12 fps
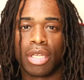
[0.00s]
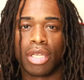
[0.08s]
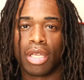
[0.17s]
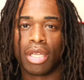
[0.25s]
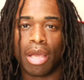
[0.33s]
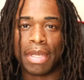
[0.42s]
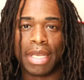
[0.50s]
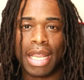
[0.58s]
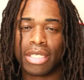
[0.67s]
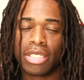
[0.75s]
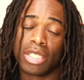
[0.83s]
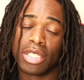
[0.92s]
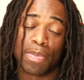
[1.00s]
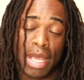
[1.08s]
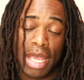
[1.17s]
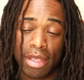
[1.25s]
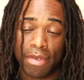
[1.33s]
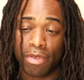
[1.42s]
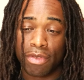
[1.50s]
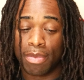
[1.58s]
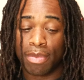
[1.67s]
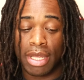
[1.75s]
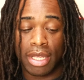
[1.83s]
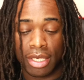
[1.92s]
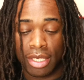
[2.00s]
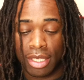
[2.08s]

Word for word: I mean, that's just painful, man.